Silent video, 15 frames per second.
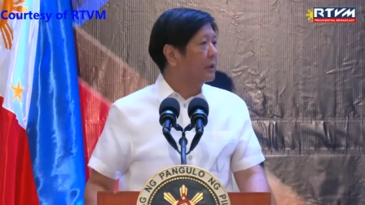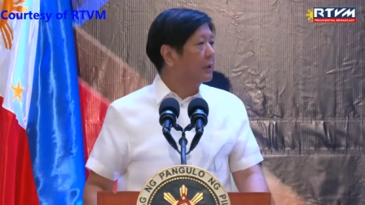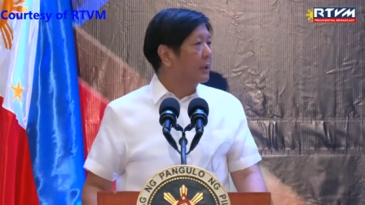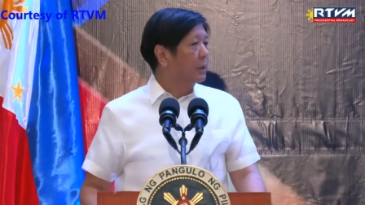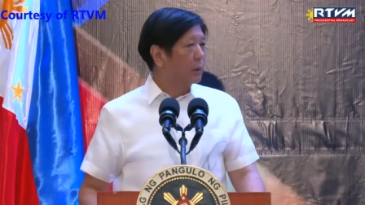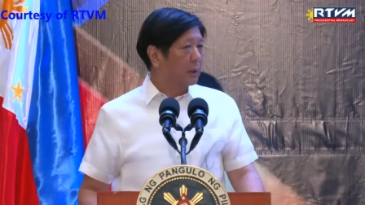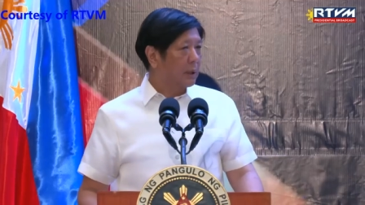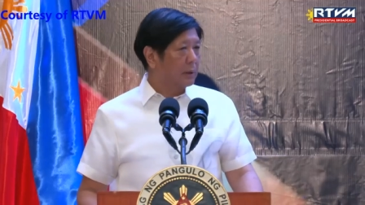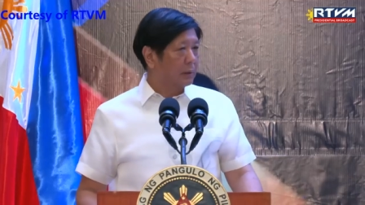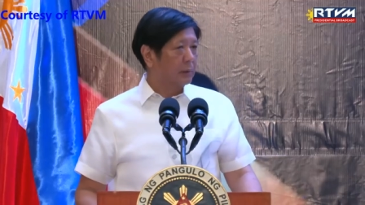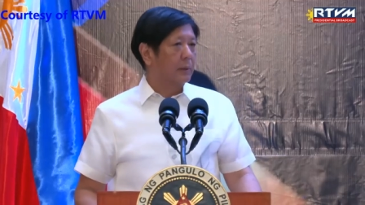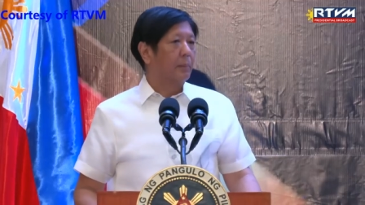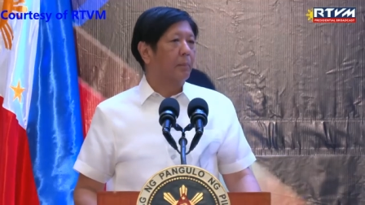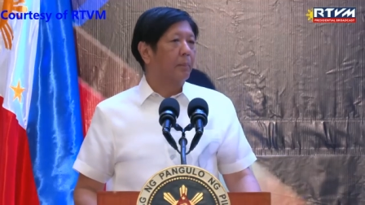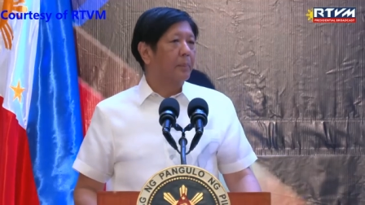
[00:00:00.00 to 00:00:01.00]
in our
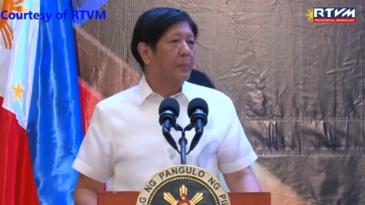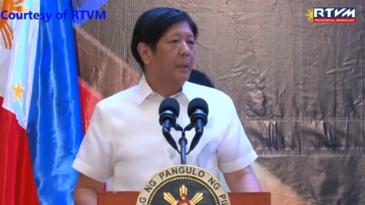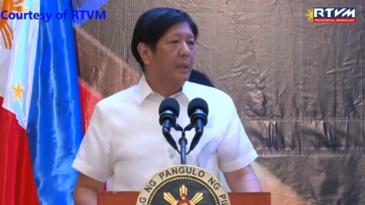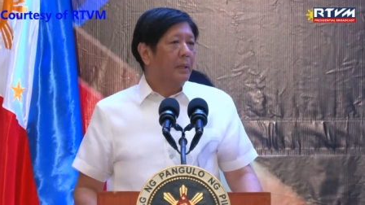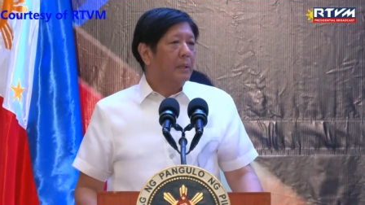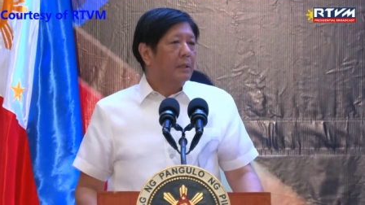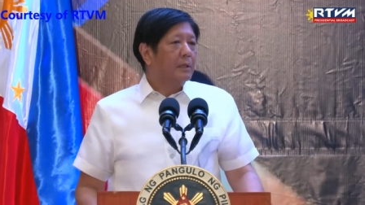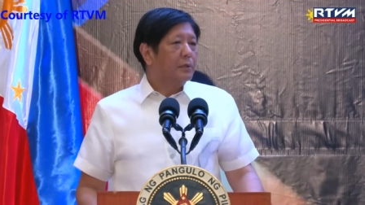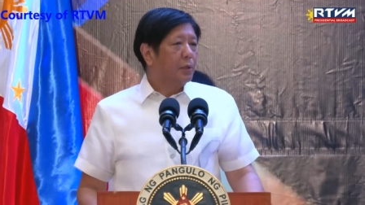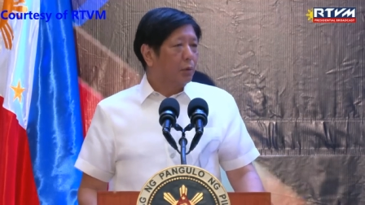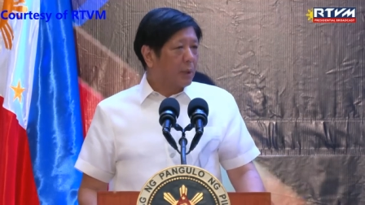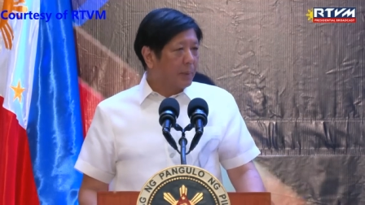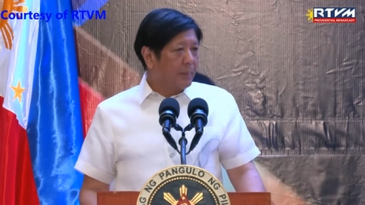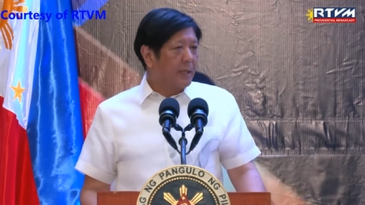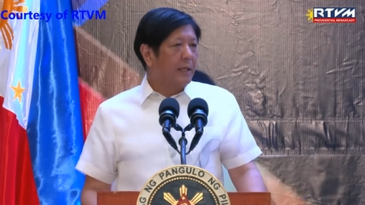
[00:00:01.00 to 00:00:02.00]
country. So
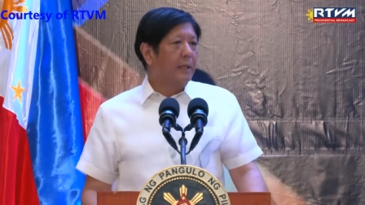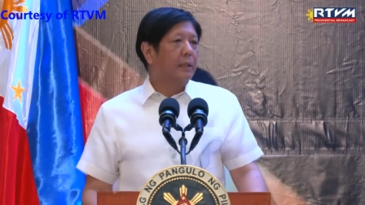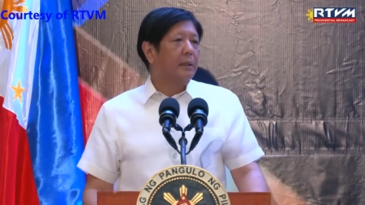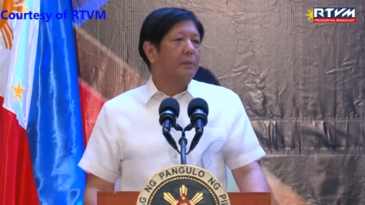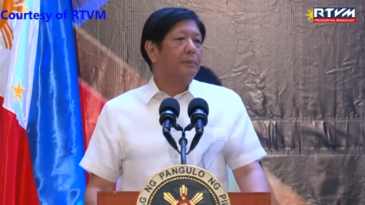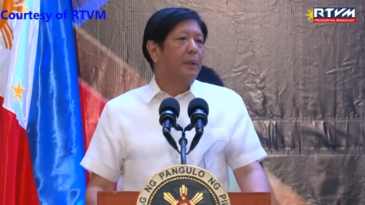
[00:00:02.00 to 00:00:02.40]
coming here,